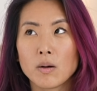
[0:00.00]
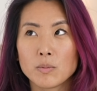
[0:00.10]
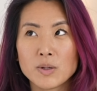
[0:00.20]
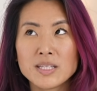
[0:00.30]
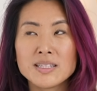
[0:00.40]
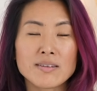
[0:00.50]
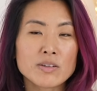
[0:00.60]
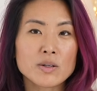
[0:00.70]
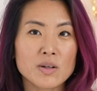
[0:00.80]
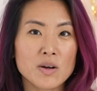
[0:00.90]
we'd
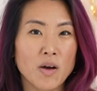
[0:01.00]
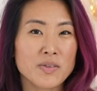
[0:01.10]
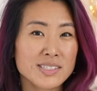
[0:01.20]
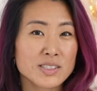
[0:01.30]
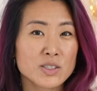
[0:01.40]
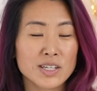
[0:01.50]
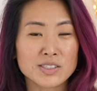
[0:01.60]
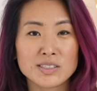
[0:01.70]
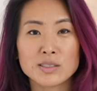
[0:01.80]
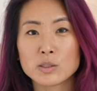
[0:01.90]
never got this
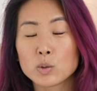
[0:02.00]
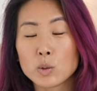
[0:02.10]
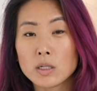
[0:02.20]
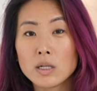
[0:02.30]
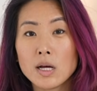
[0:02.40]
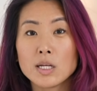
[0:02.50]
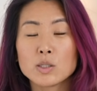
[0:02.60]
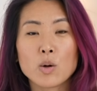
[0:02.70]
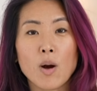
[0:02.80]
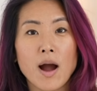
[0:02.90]
education in school,
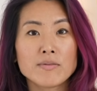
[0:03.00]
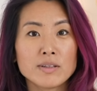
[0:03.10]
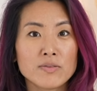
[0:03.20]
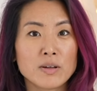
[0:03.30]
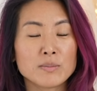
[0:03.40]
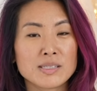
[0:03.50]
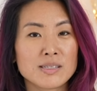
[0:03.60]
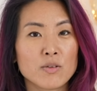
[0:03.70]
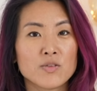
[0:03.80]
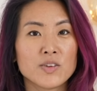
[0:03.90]
so I really found
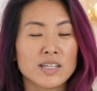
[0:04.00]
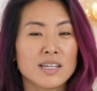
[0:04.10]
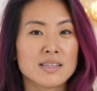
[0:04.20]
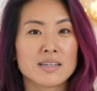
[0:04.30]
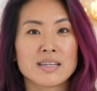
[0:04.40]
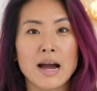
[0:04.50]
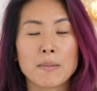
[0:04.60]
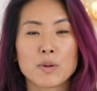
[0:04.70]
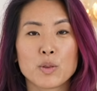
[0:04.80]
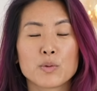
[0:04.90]
myself filling in the
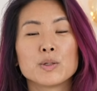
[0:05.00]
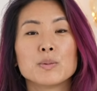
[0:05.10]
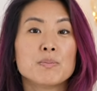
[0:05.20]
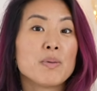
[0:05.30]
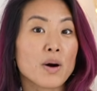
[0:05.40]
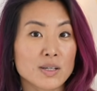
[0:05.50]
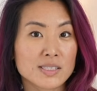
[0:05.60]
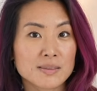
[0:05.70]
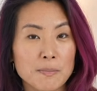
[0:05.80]
gap through books.